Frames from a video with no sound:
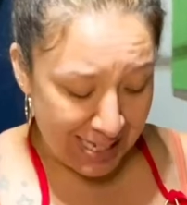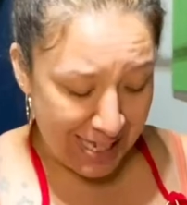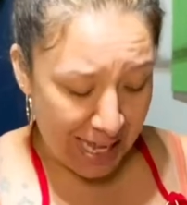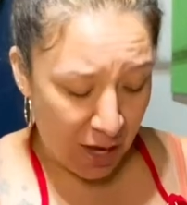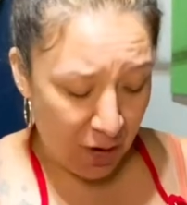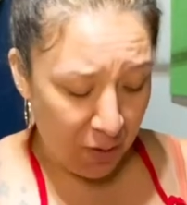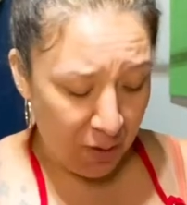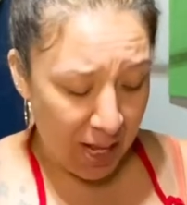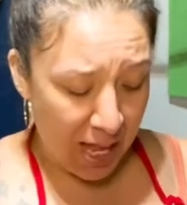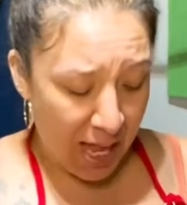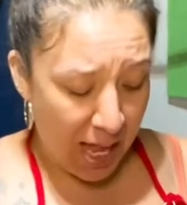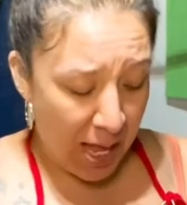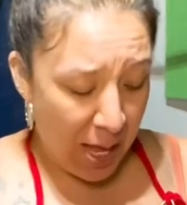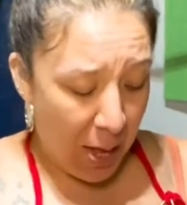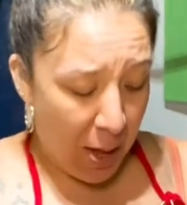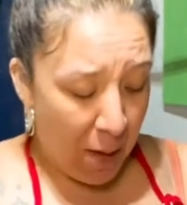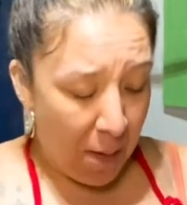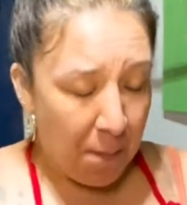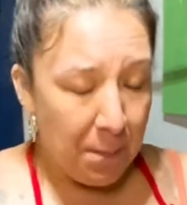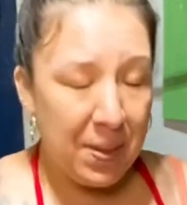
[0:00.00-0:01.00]
out,
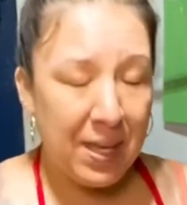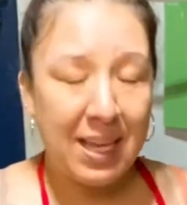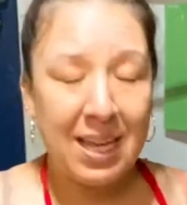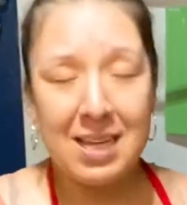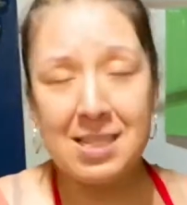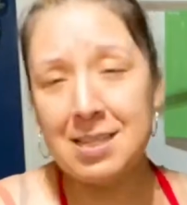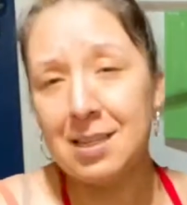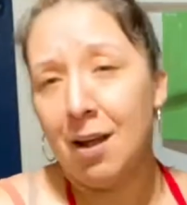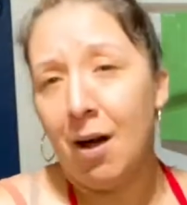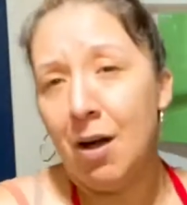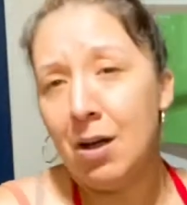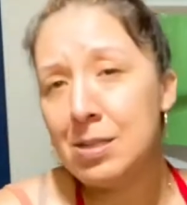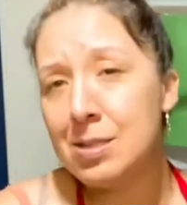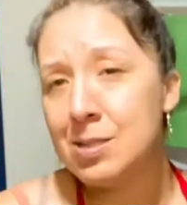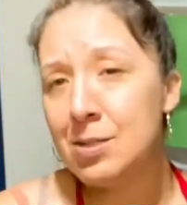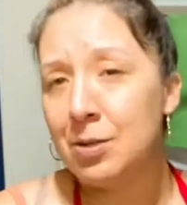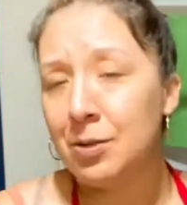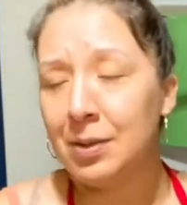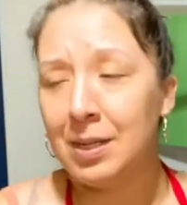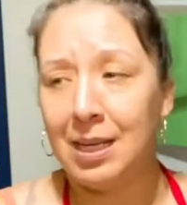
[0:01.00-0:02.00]
because it
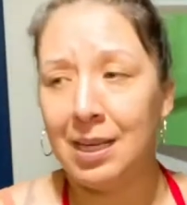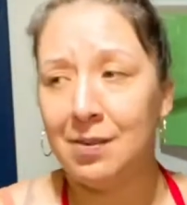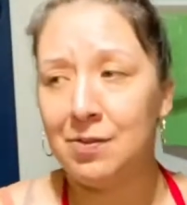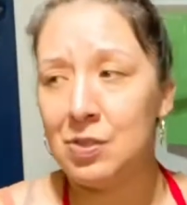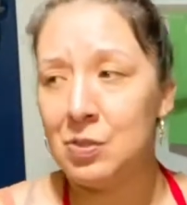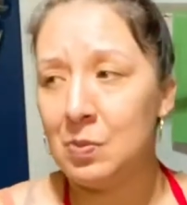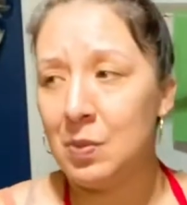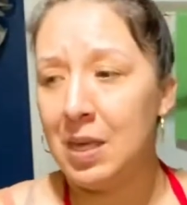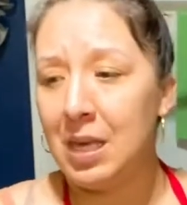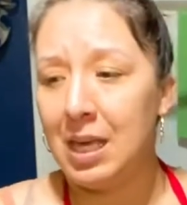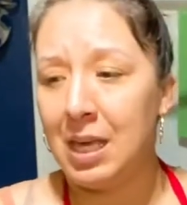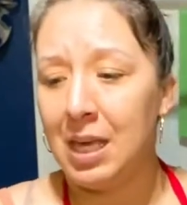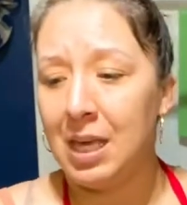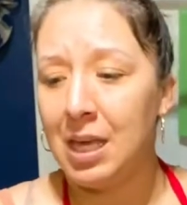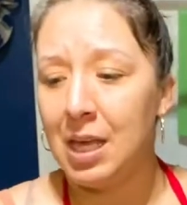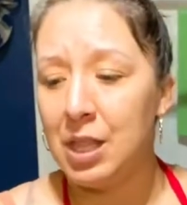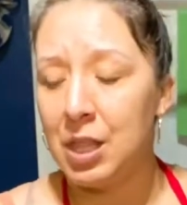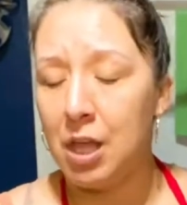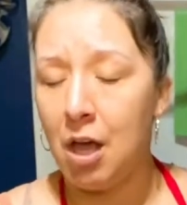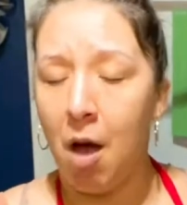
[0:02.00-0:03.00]
also gives
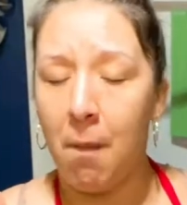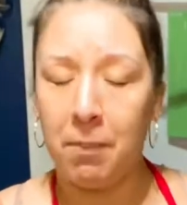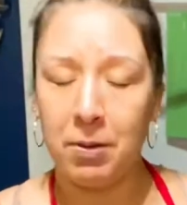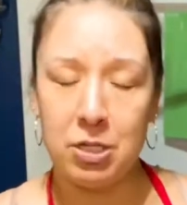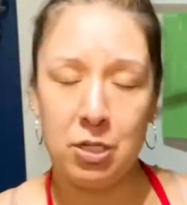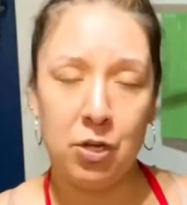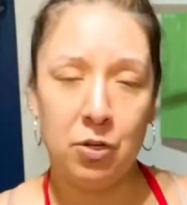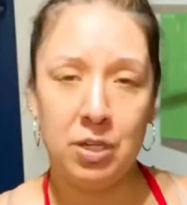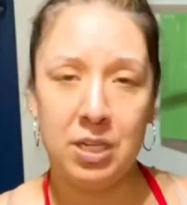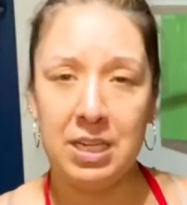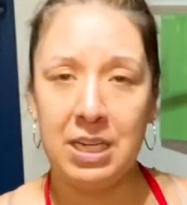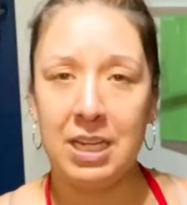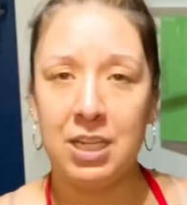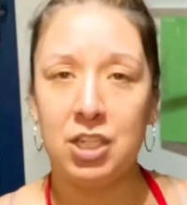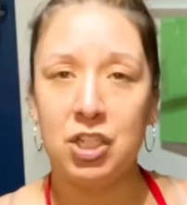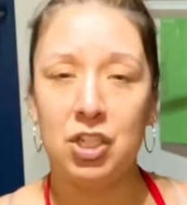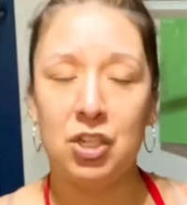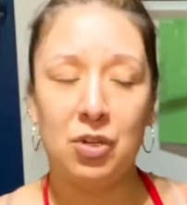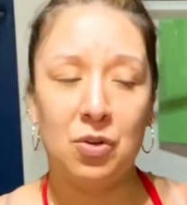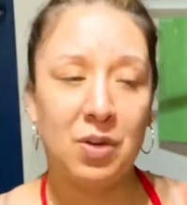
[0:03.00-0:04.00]
me the opportunity
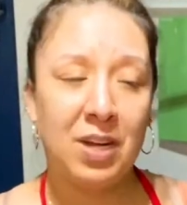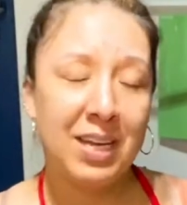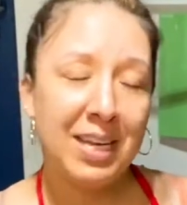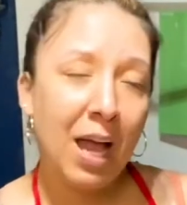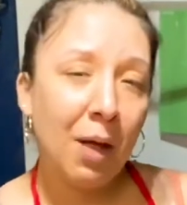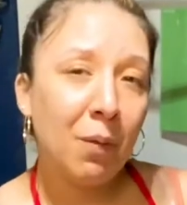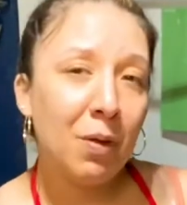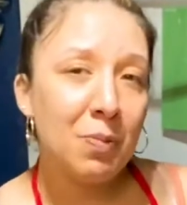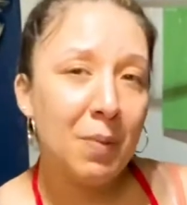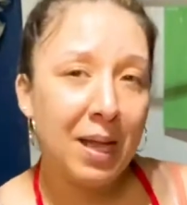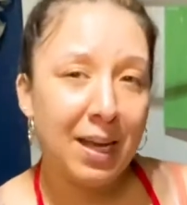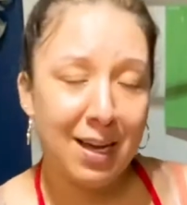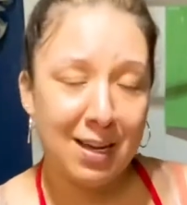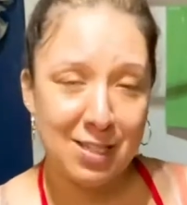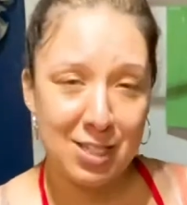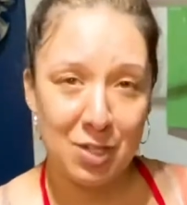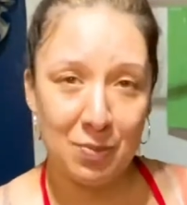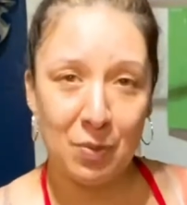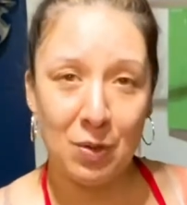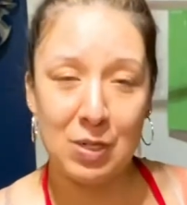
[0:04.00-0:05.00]
to connect with my
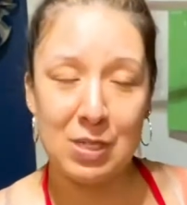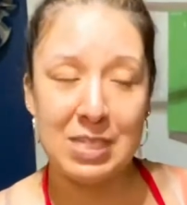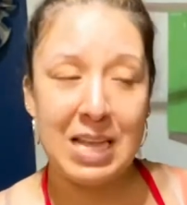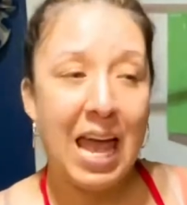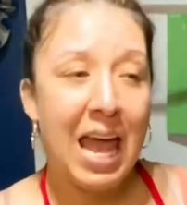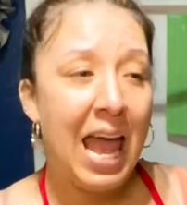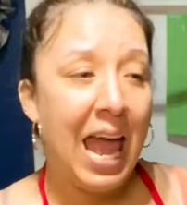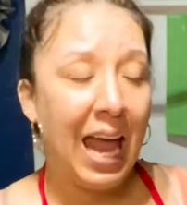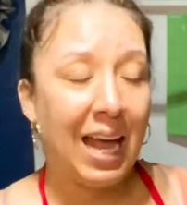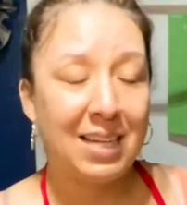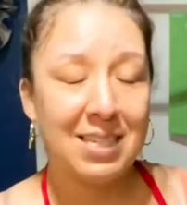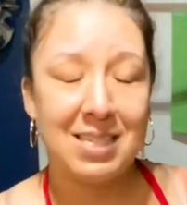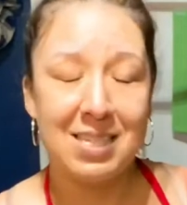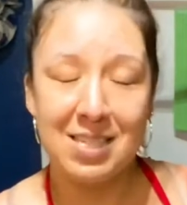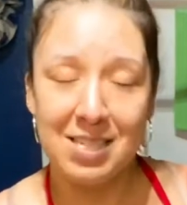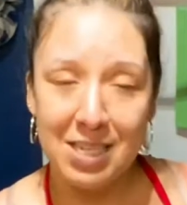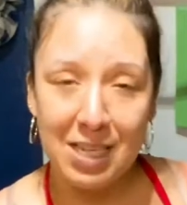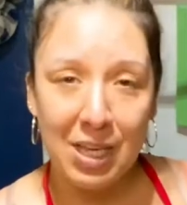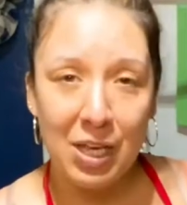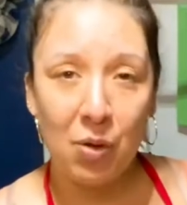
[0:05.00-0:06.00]
customers and
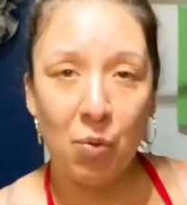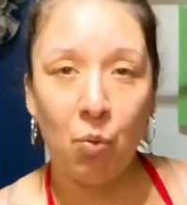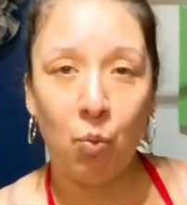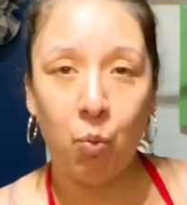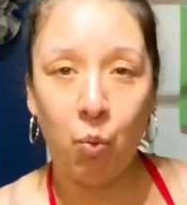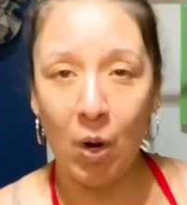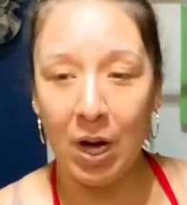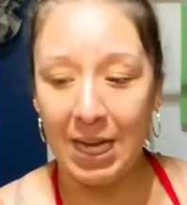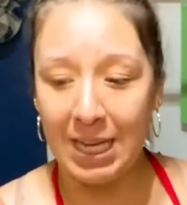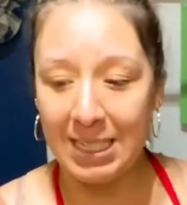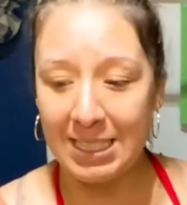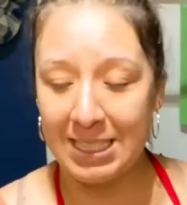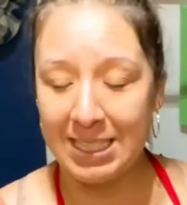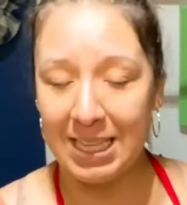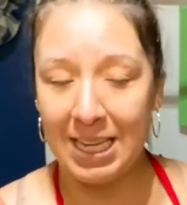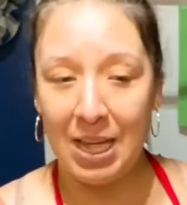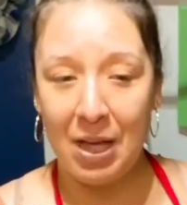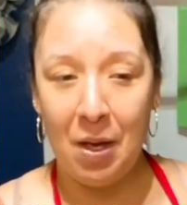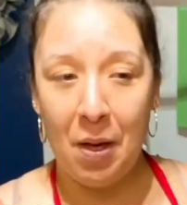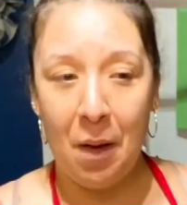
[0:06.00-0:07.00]
see what
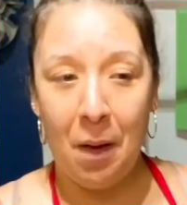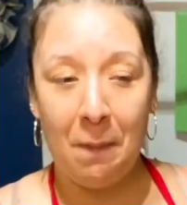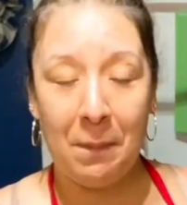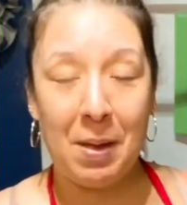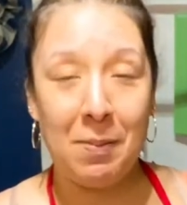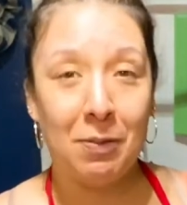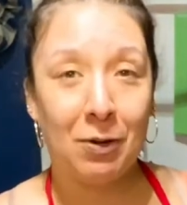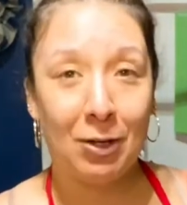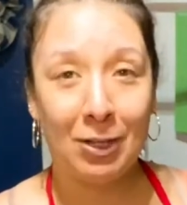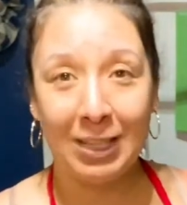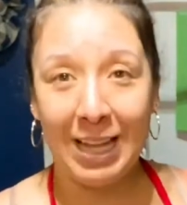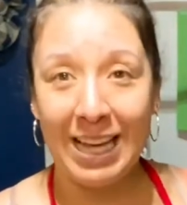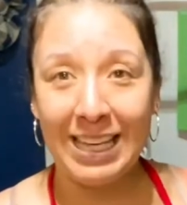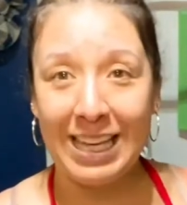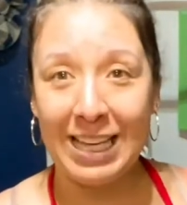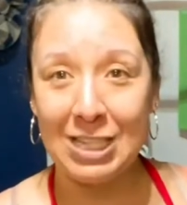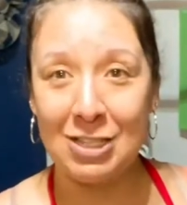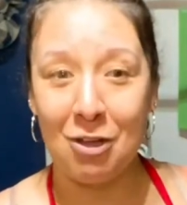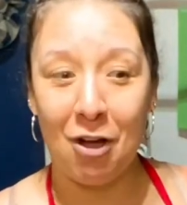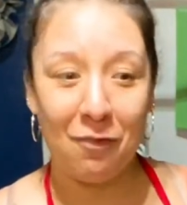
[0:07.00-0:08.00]
people are
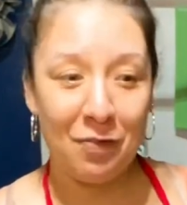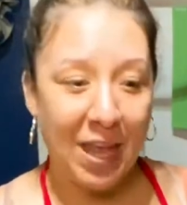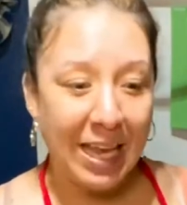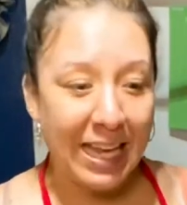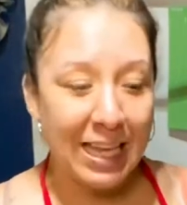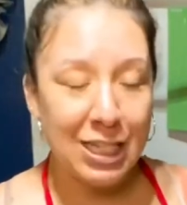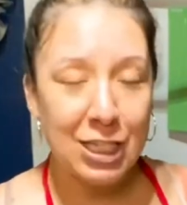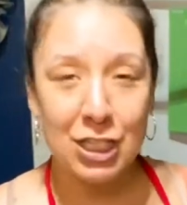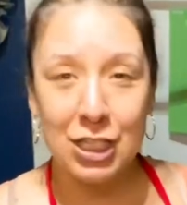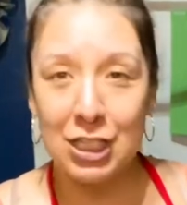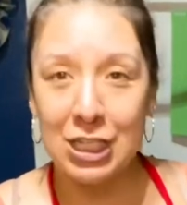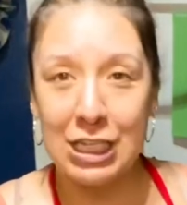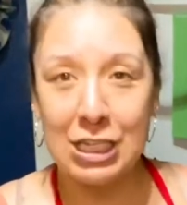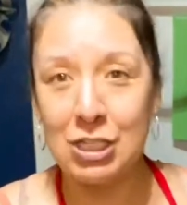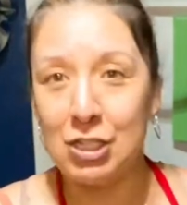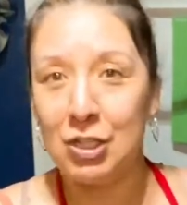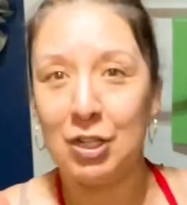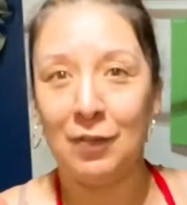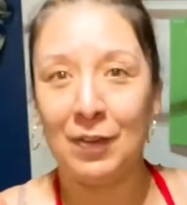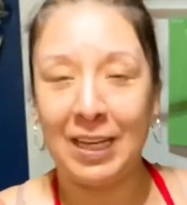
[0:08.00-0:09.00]
liking. So if they get these
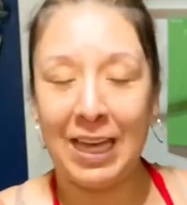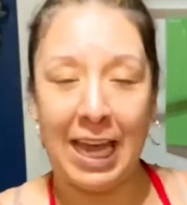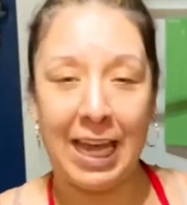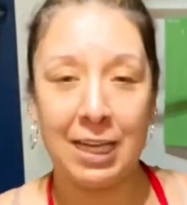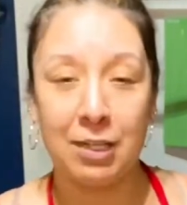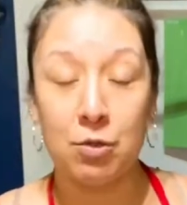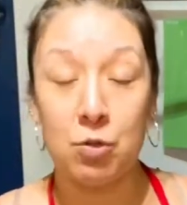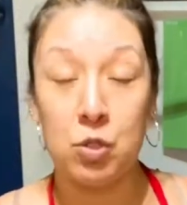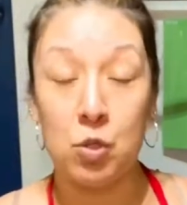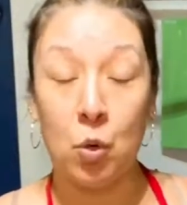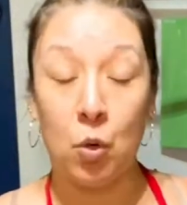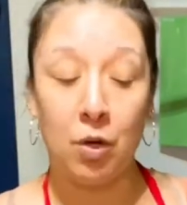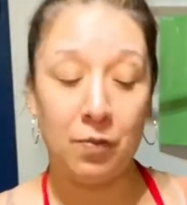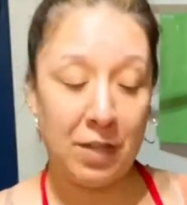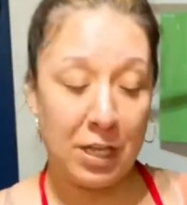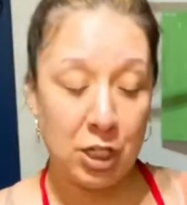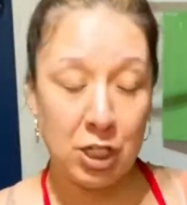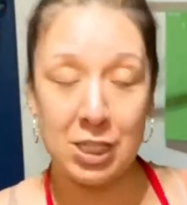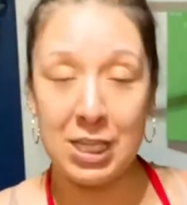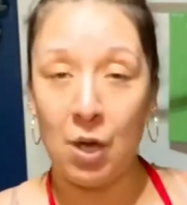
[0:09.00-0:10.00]
2 different candles, or if
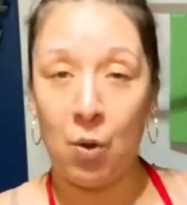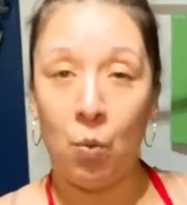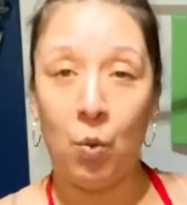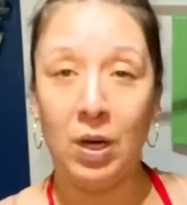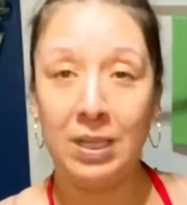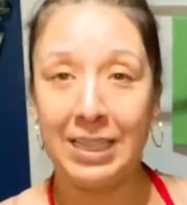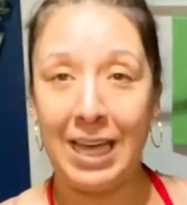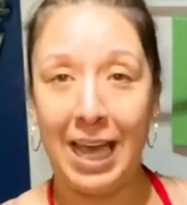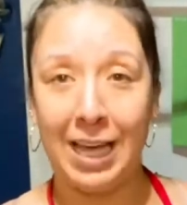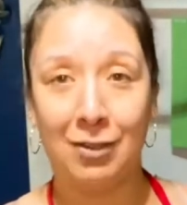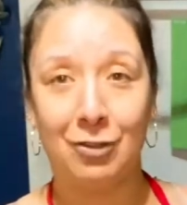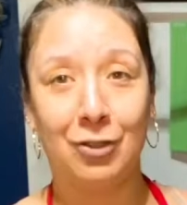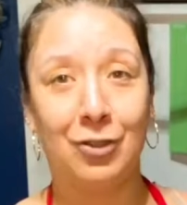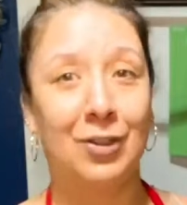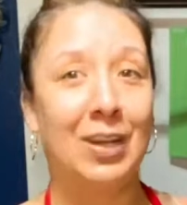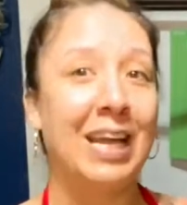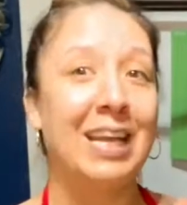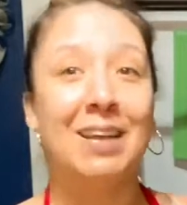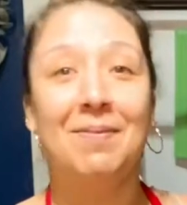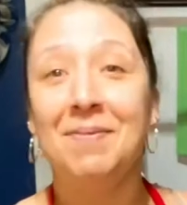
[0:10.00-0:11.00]
they just get 1 candle, they're
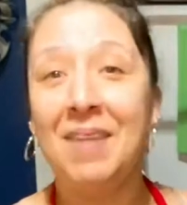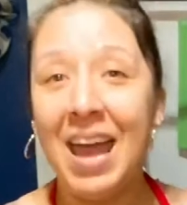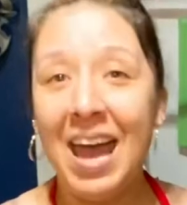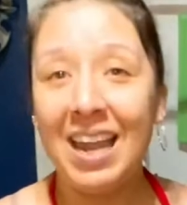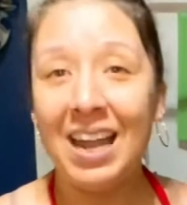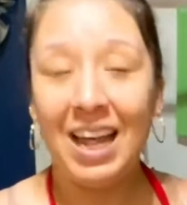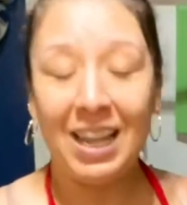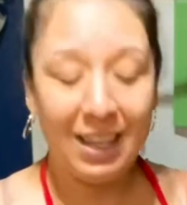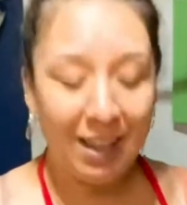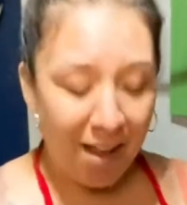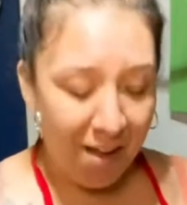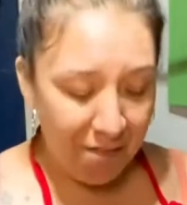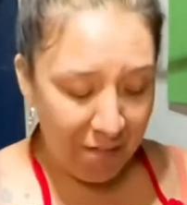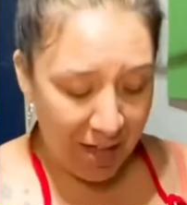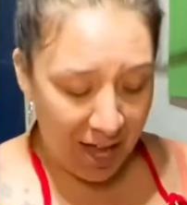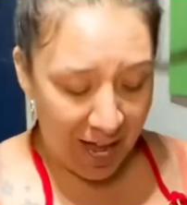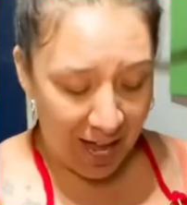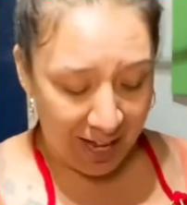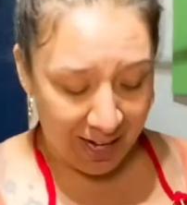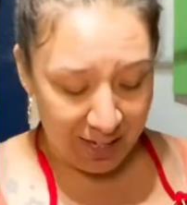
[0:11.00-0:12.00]
like, man, I love
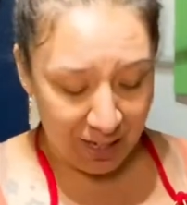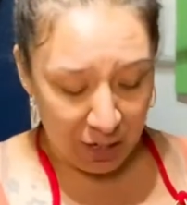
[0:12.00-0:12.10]
that.